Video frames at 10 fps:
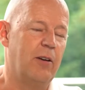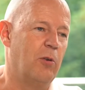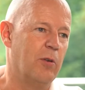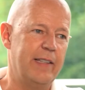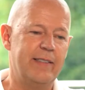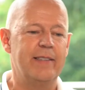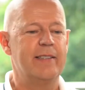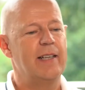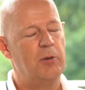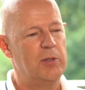are always
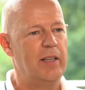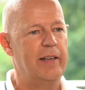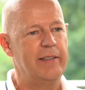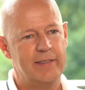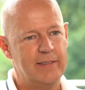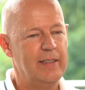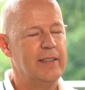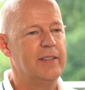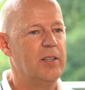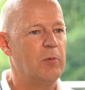these outliers,
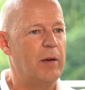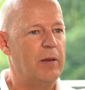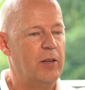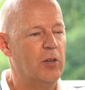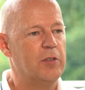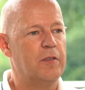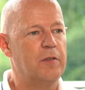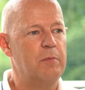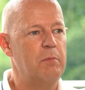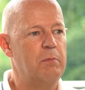where a lot
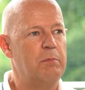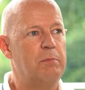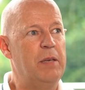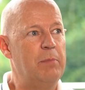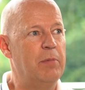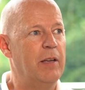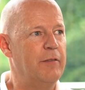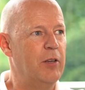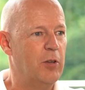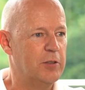of people
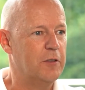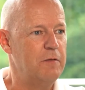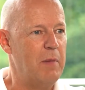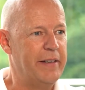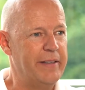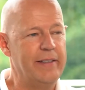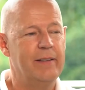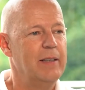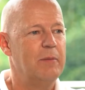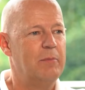have a lot of
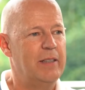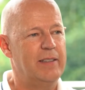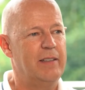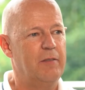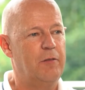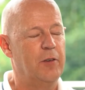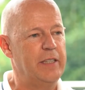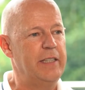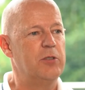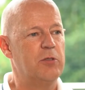money. But for
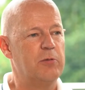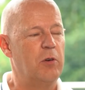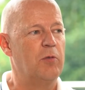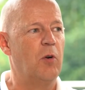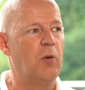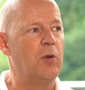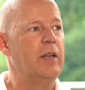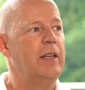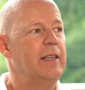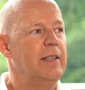the industry
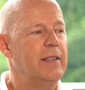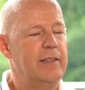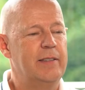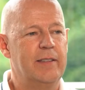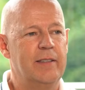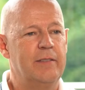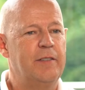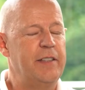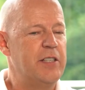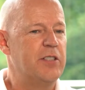overall, the
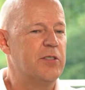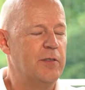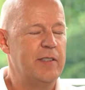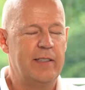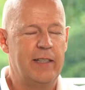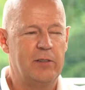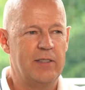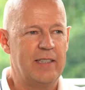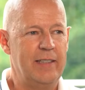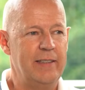financial services sector
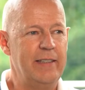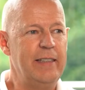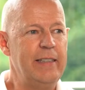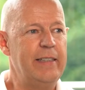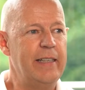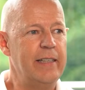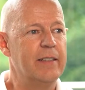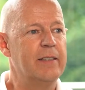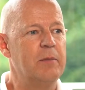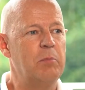is clearly
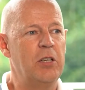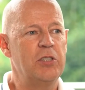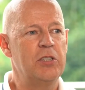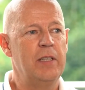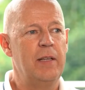leading the bunch.